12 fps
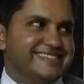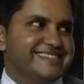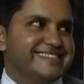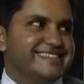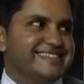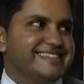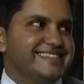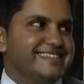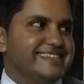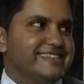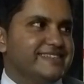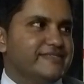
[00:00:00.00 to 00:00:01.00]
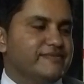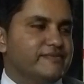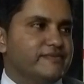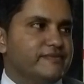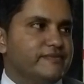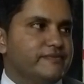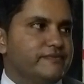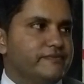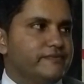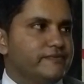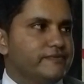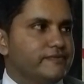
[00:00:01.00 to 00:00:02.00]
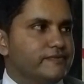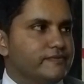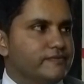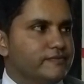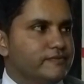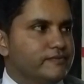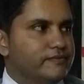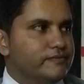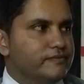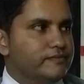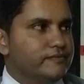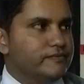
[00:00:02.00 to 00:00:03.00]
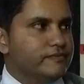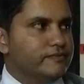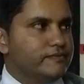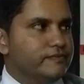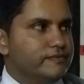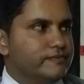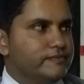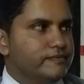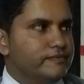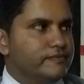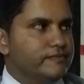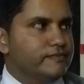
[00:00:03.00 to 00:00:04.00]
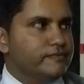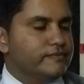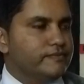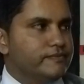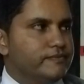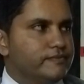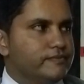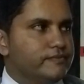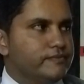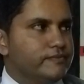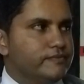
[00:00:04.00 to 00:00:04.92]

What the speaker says: (not speaking)